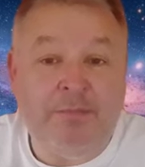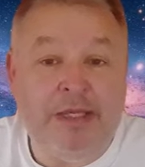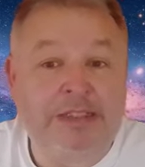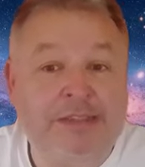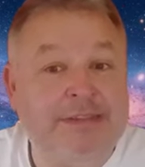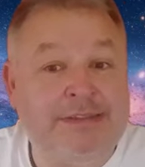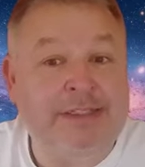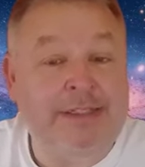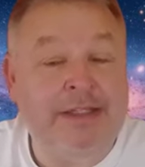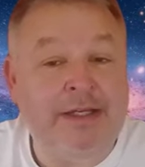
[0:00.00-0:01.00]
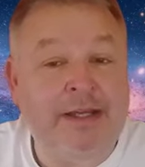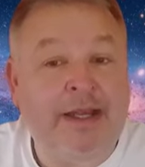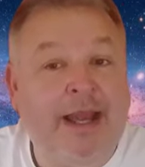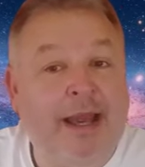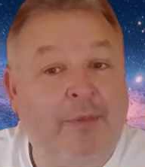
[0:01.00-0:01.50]
me to see
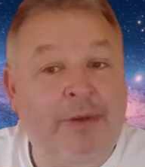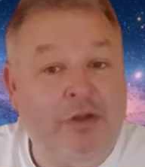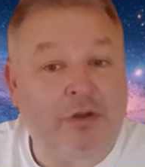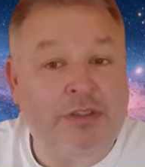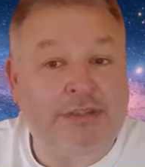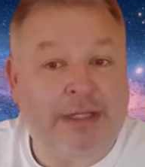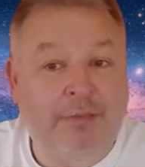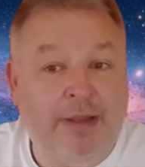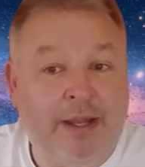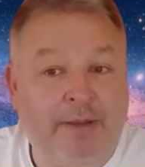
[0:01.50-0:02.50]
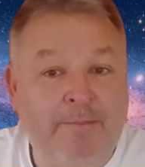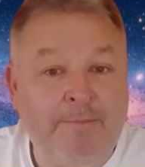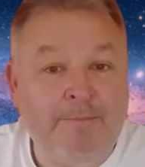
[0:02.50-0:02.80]
how it looks out there.